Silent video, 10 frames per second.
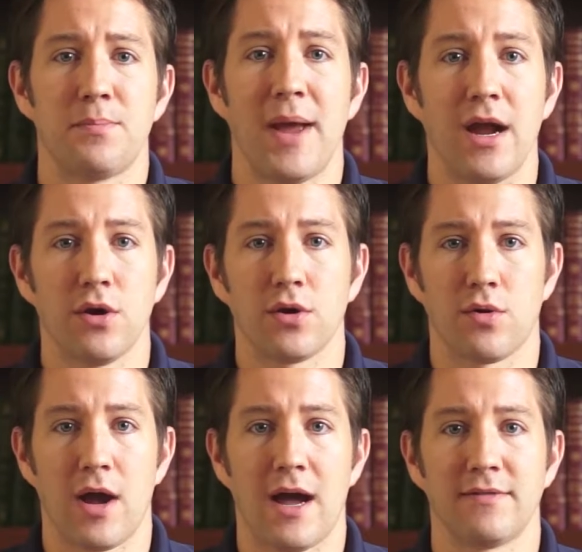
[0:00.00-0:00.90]

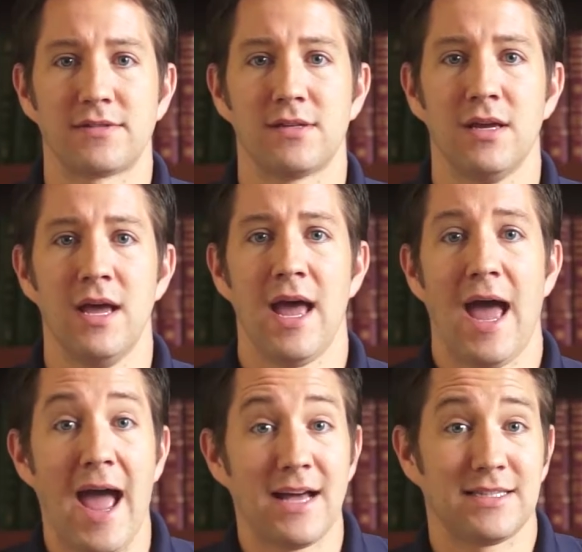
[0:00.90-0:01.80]
paragraphs
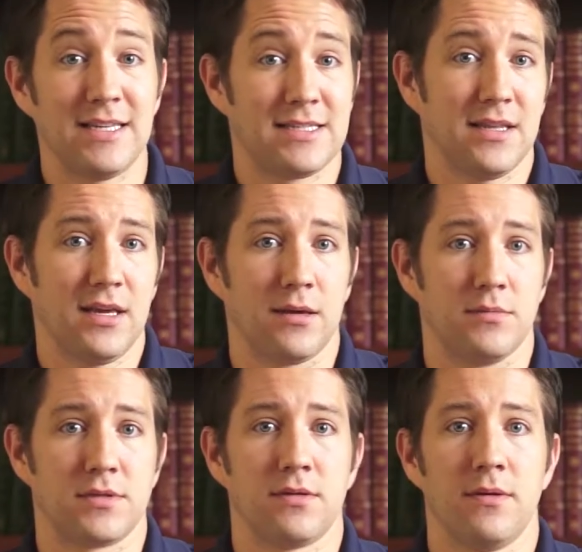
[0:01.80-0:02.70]
has these
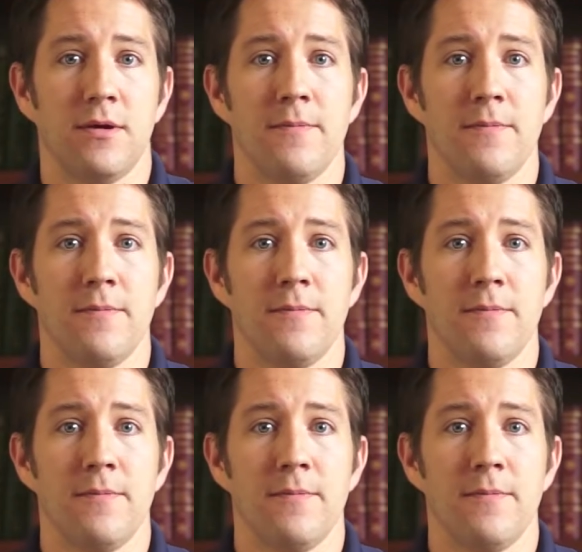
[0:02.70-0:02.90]
themes.